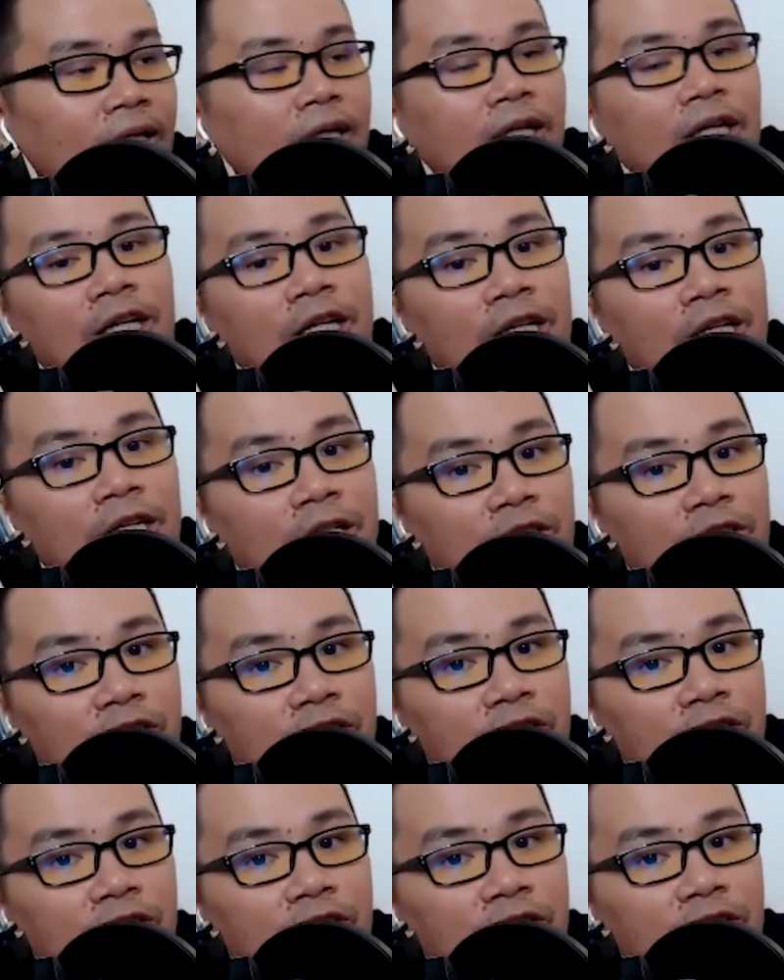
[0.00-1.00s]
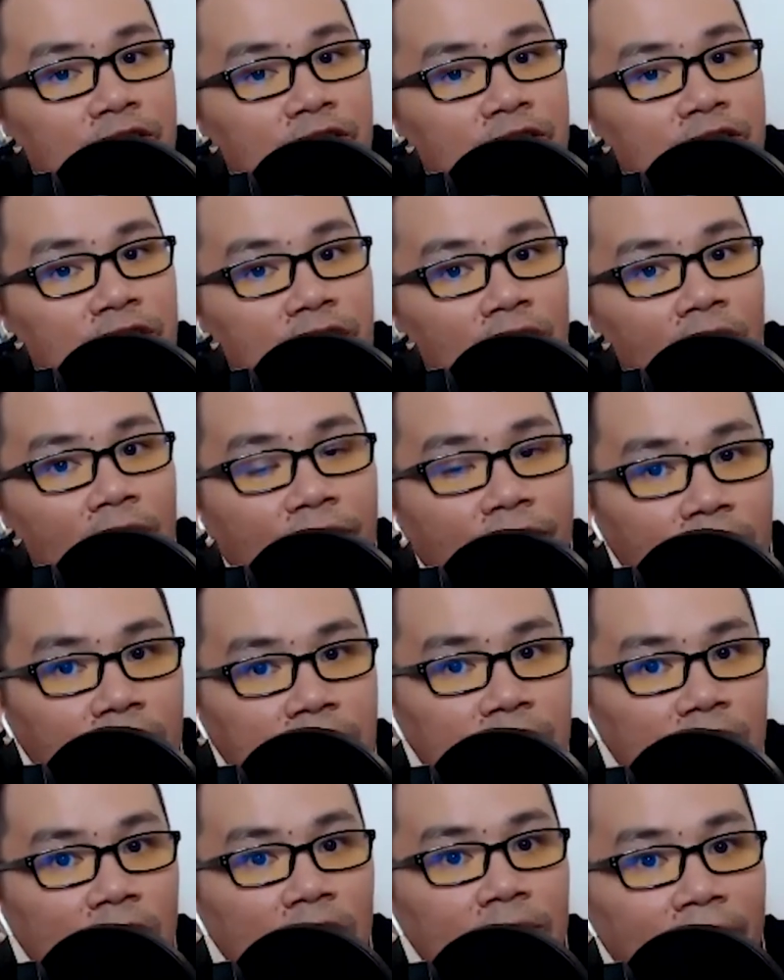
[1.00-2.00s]
he stopped focusing
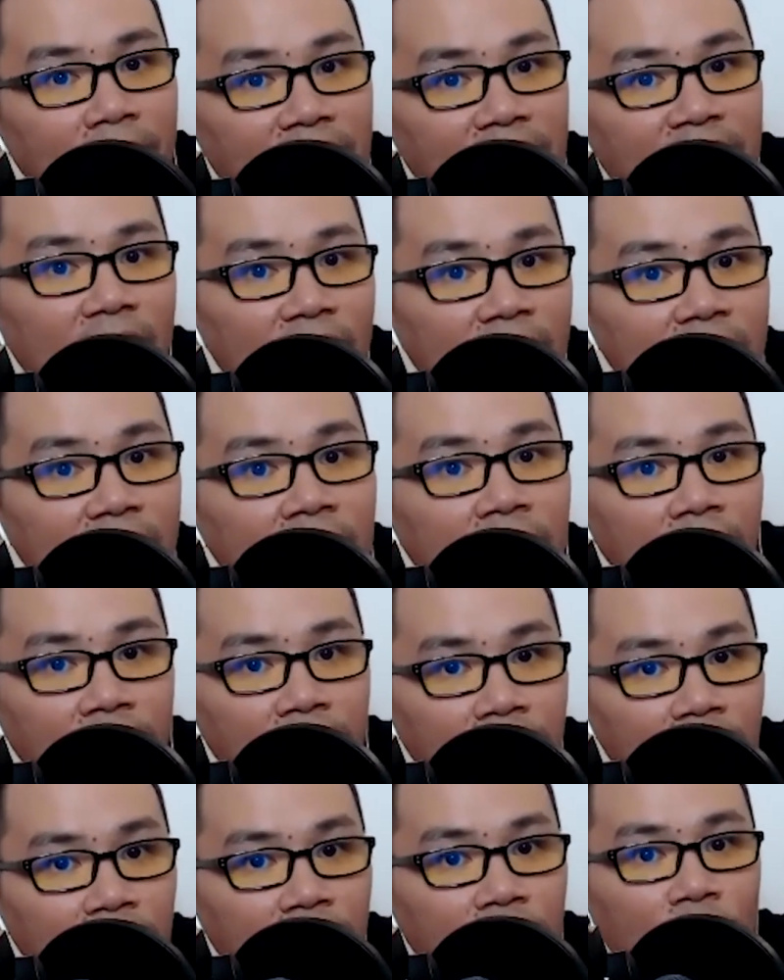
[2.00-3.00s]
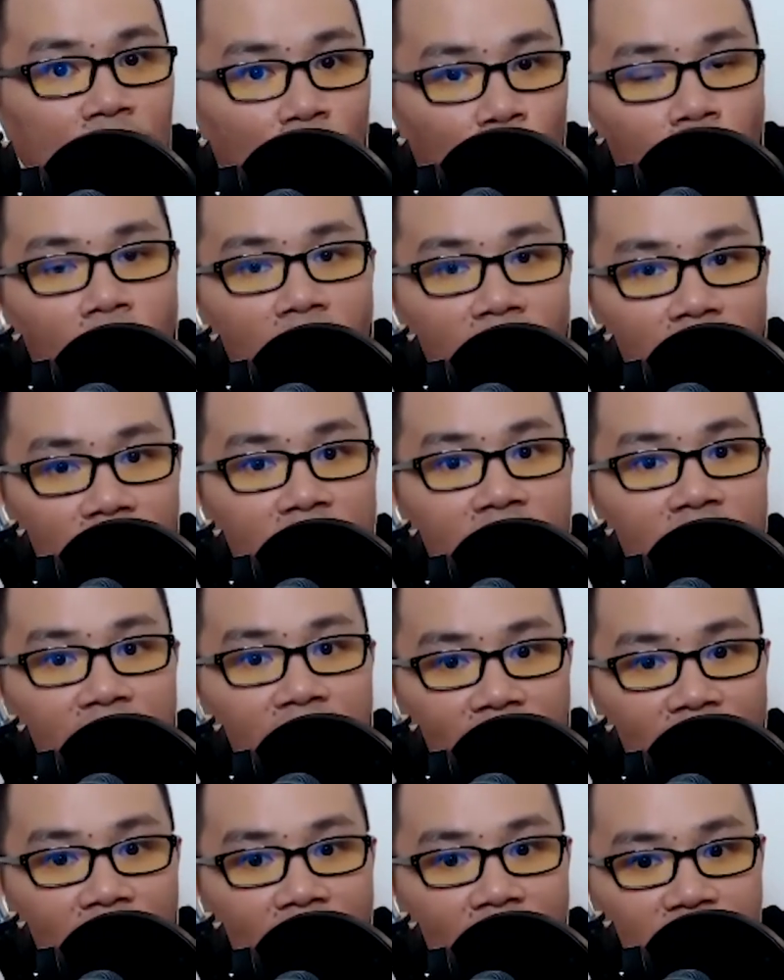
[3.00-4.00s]
on maintaining it, what he
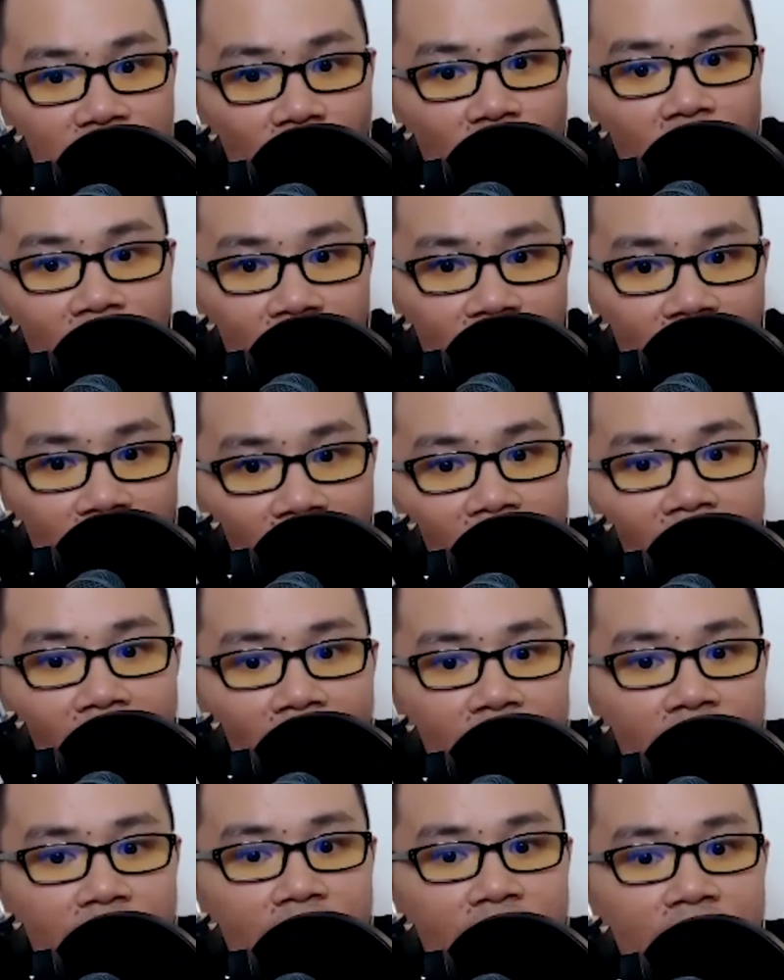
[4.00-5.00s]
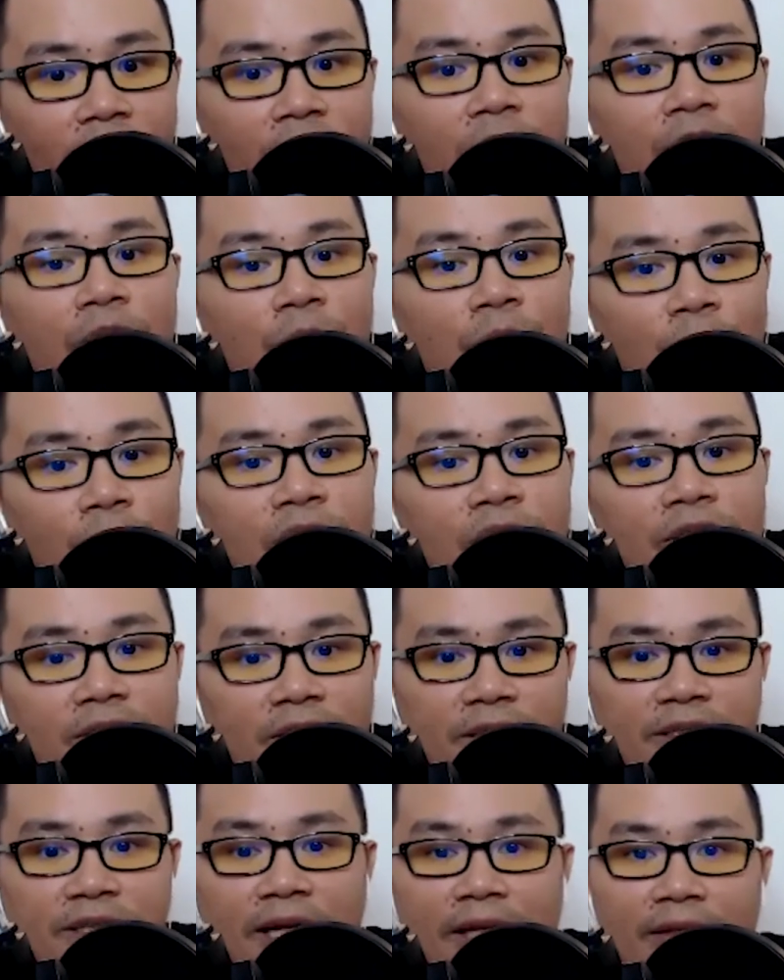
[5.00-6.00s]
has already had, which is a
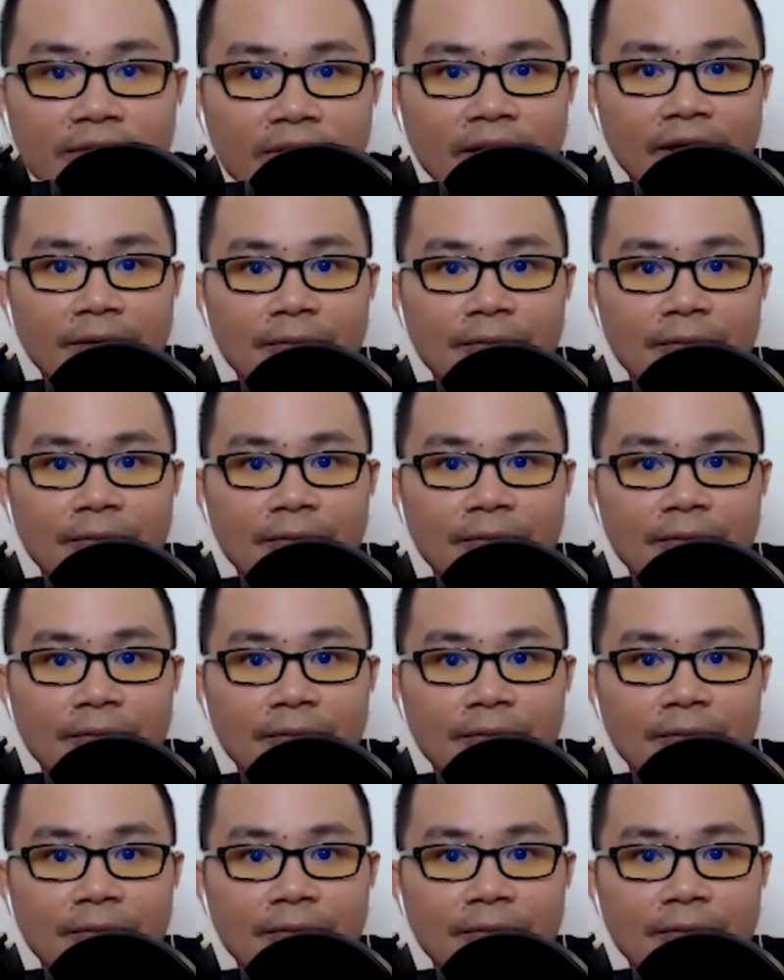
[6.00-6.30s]
sad thing.